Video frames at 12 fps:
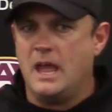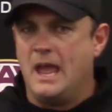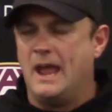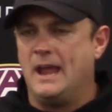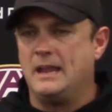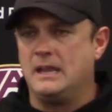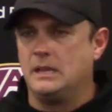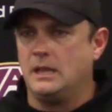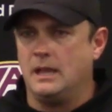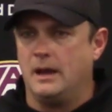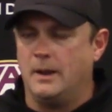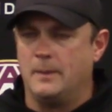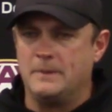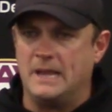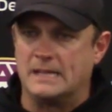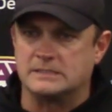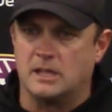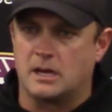Hey, he
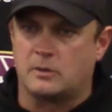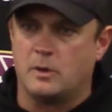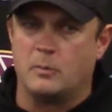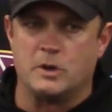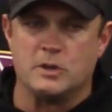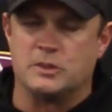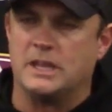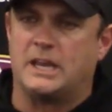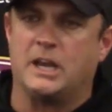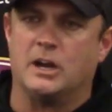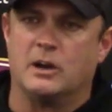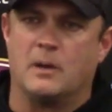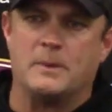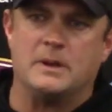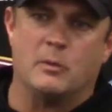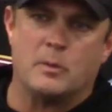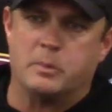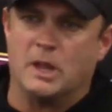asked a lot of questions. What do you think here? I
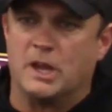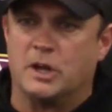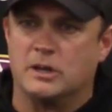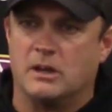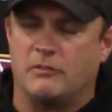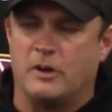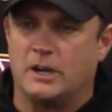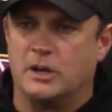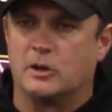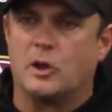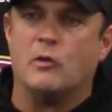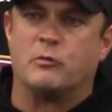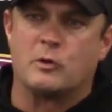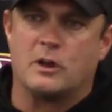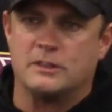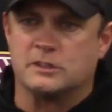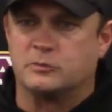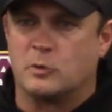mean, are we playing good enough on here to go for it
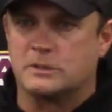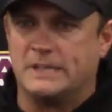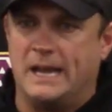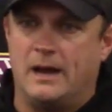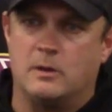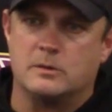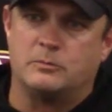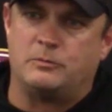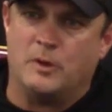on this fourth down?